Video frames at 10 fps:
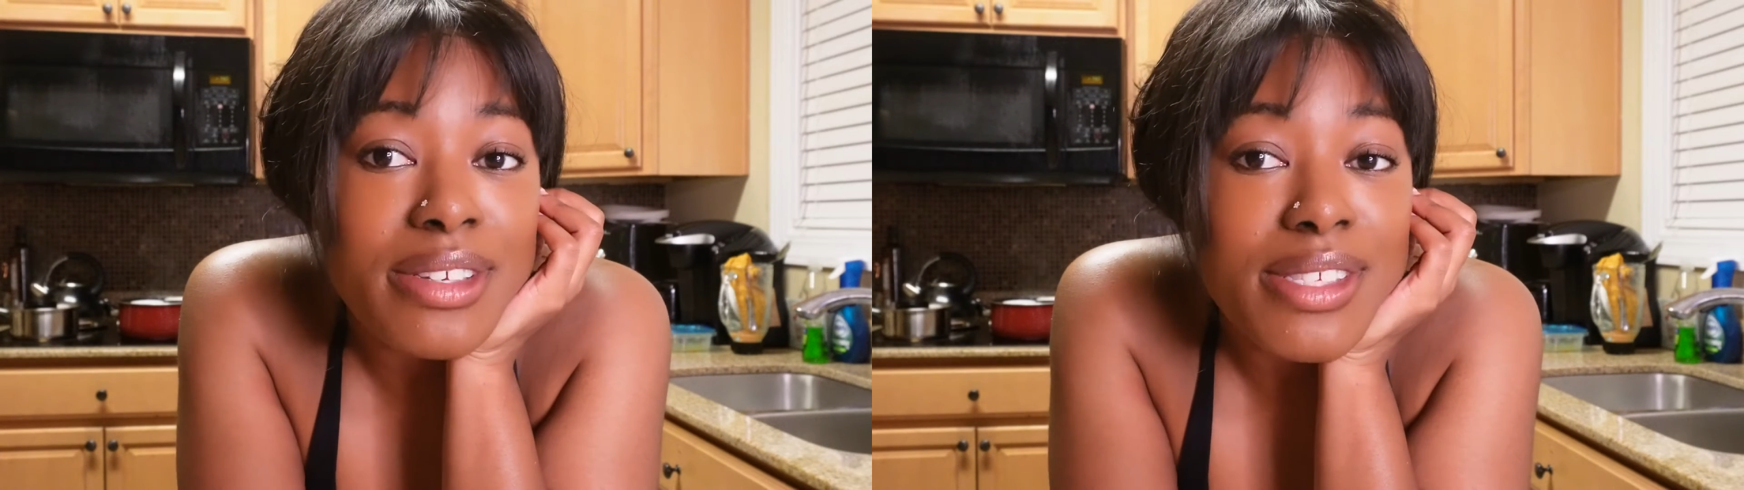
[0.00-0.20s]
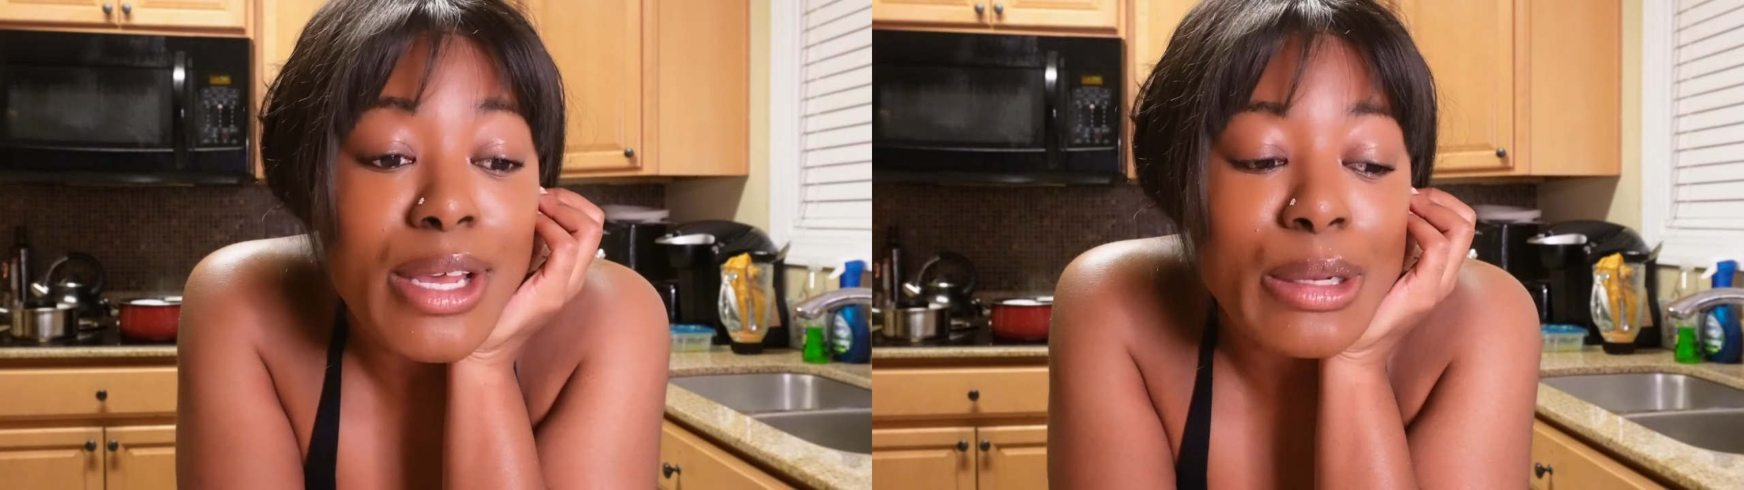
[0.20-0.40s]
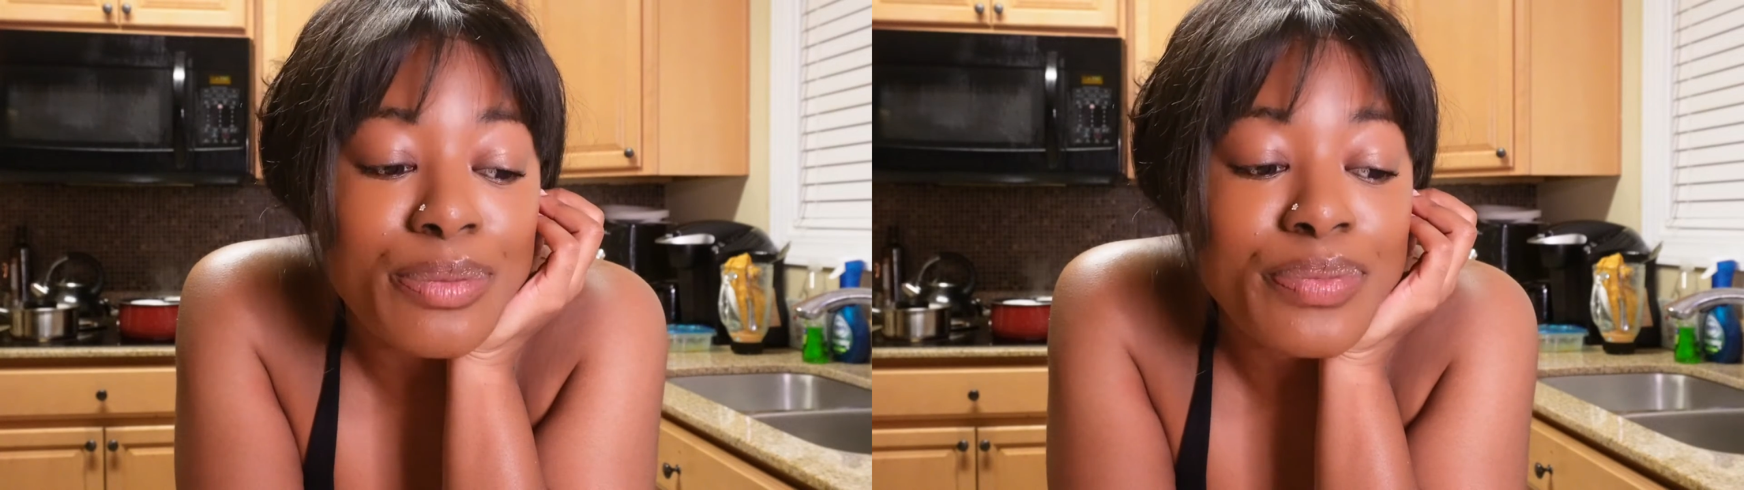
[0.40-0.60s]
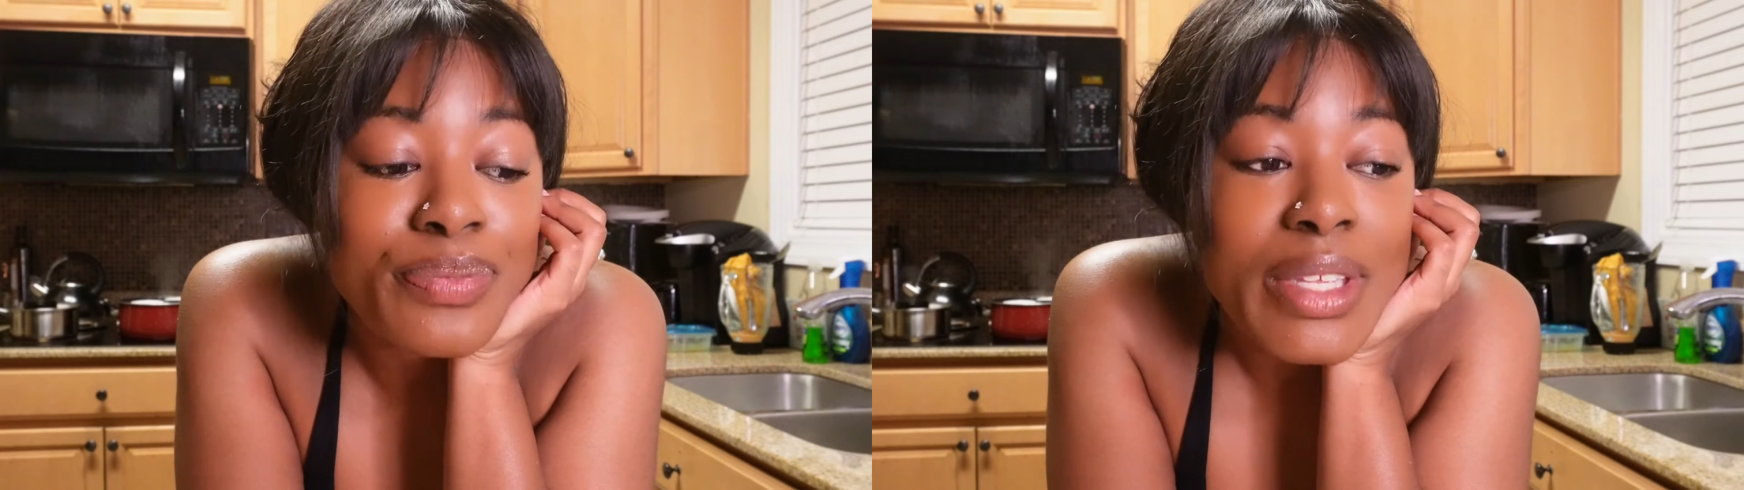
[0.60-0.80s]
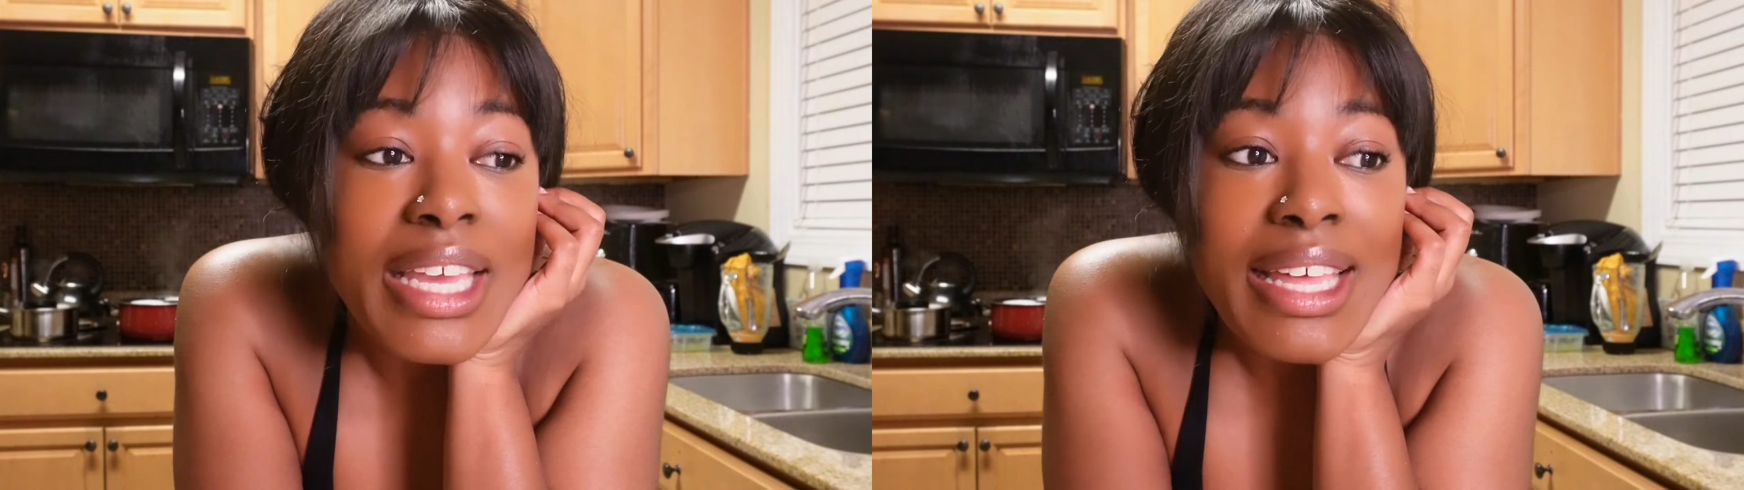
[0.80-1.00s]
So
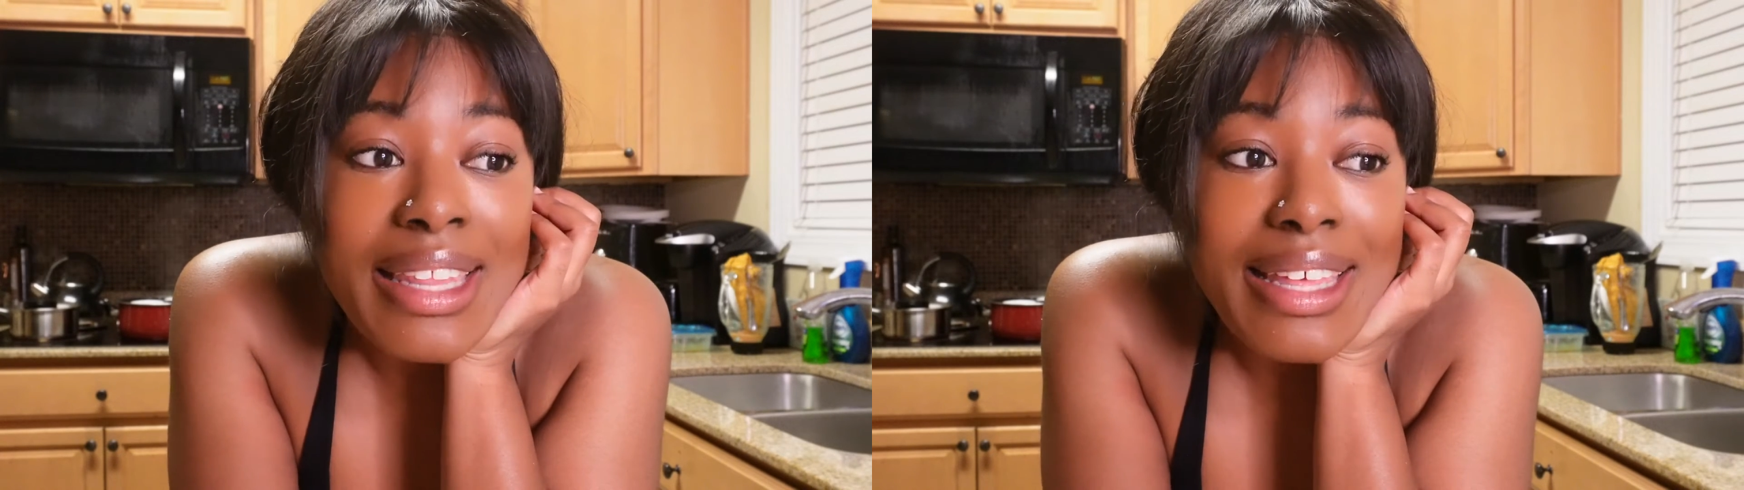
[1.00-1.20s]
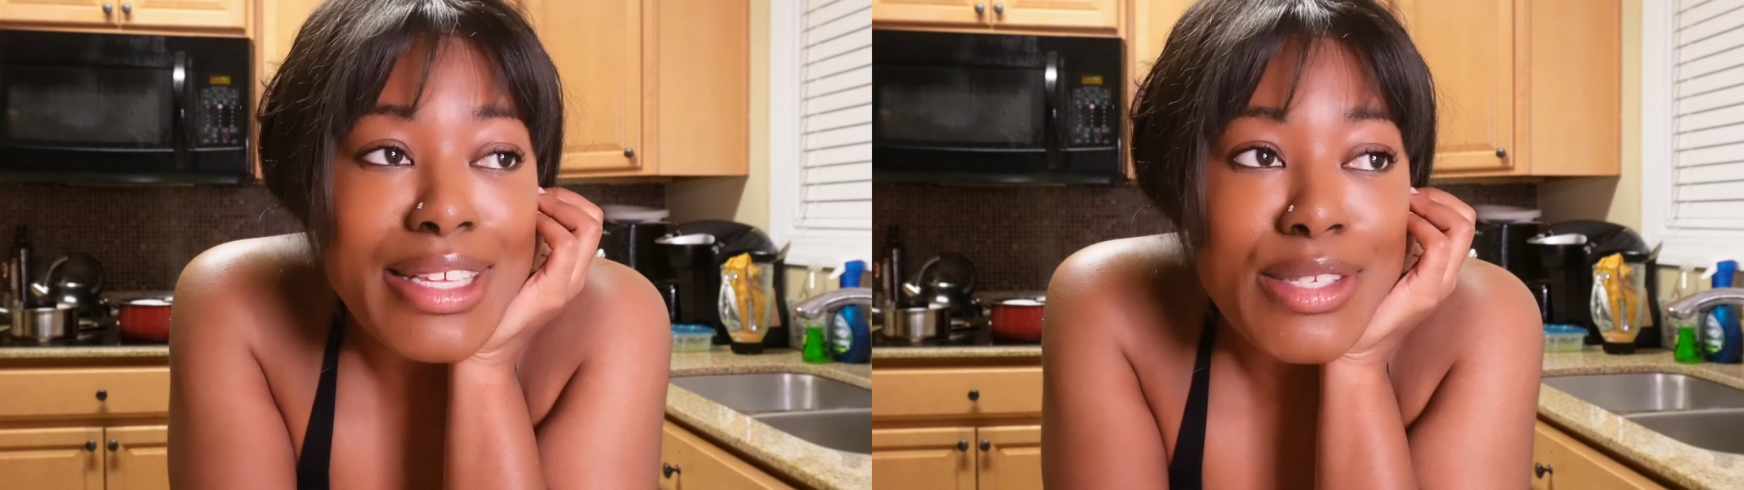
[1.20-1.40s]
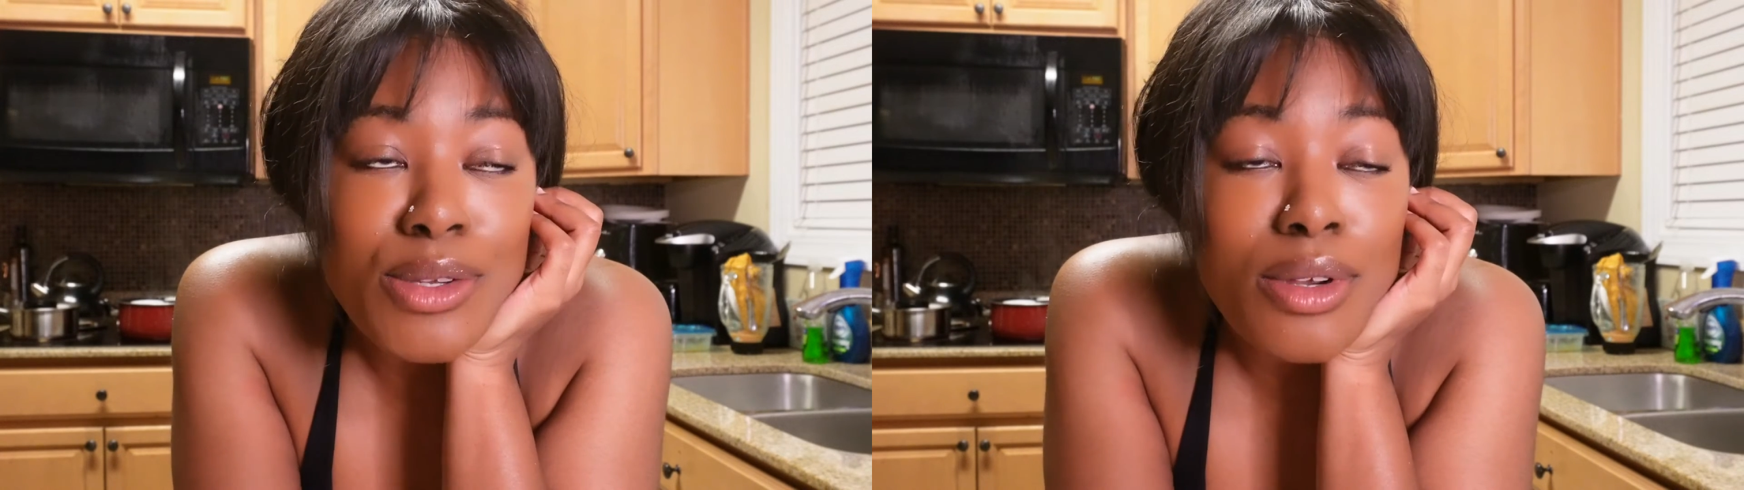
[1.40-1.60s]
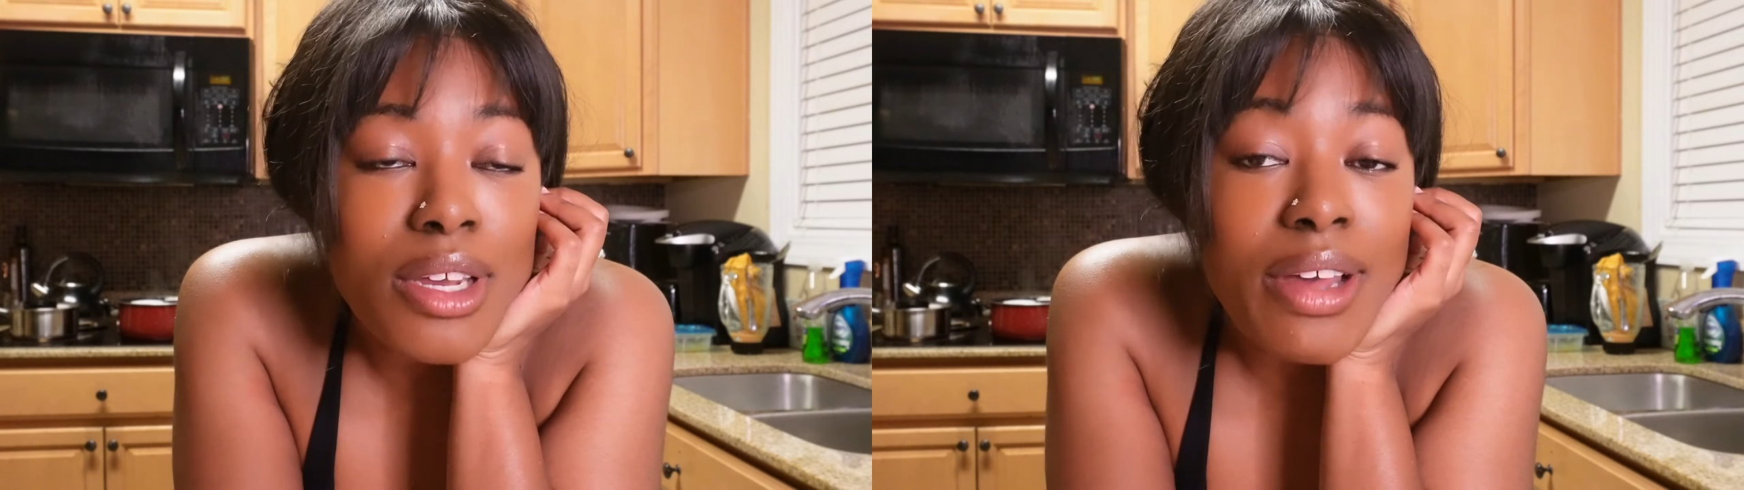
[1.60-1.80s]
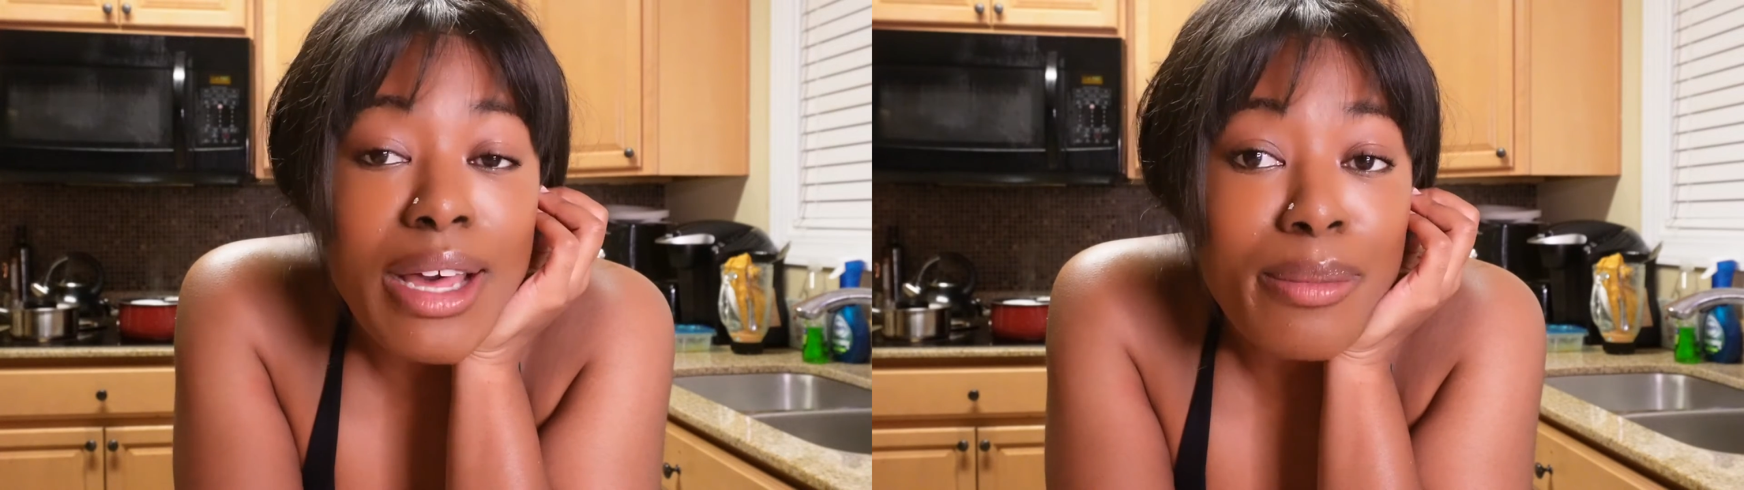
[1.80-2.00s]
that lets you
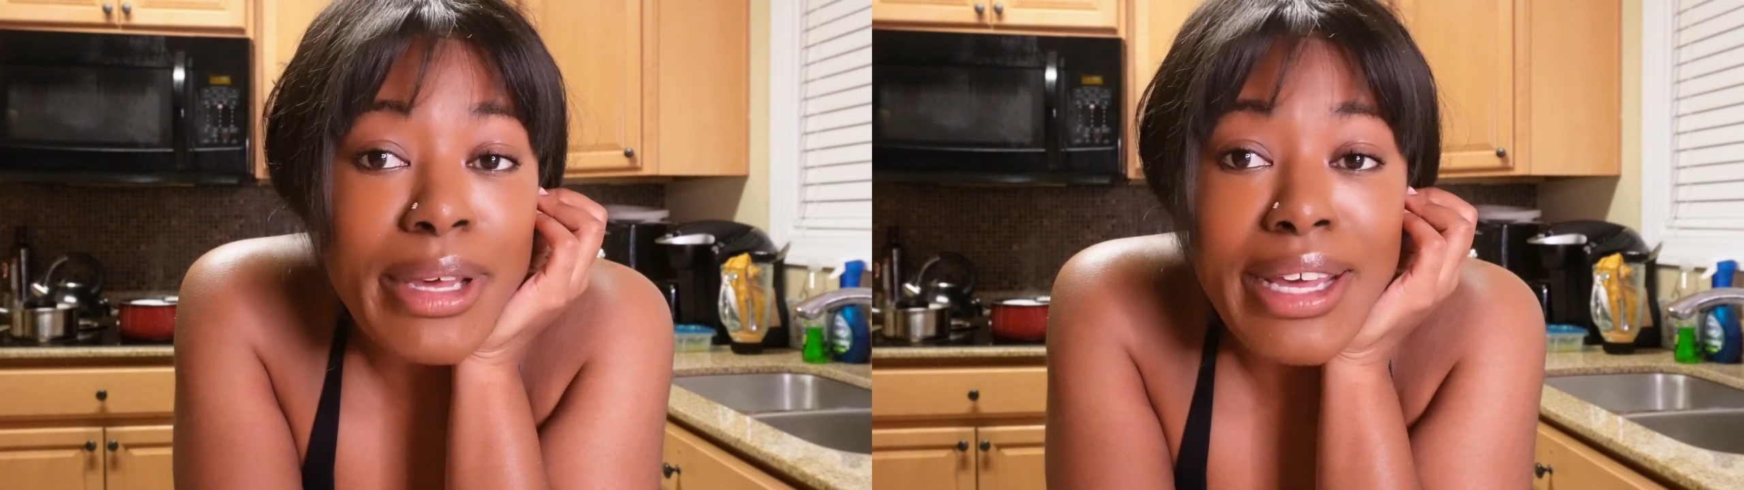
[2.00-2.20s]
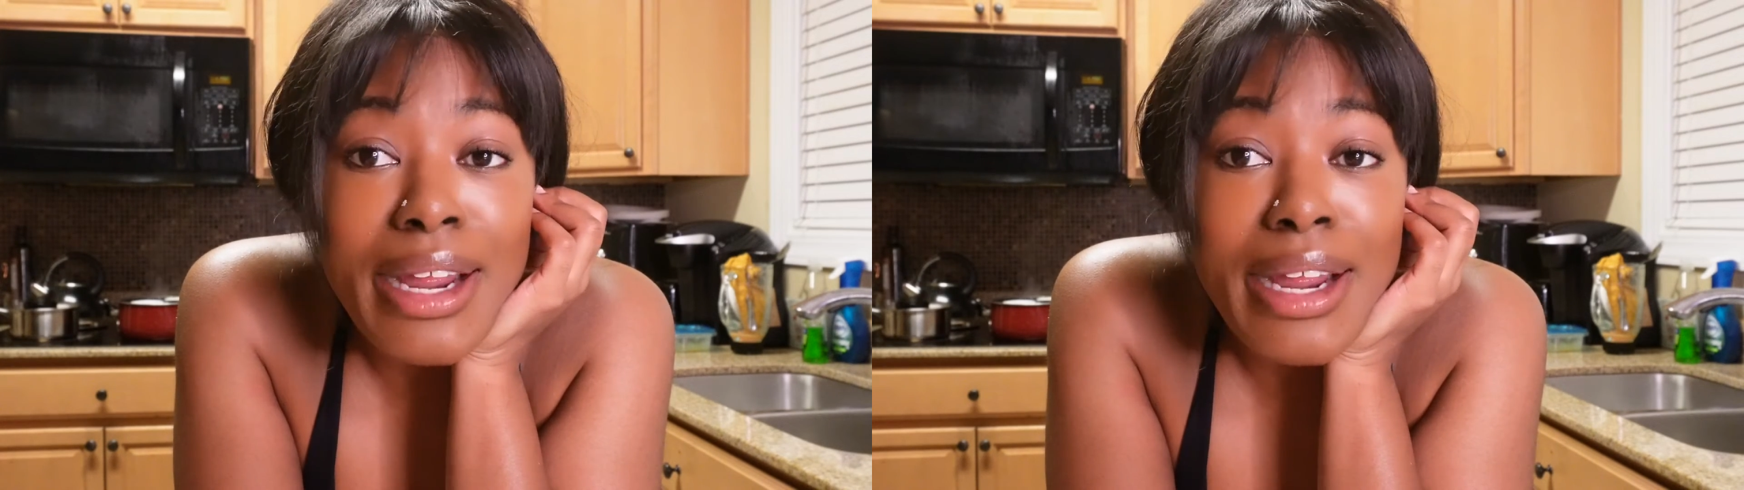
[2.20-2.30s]
know how bad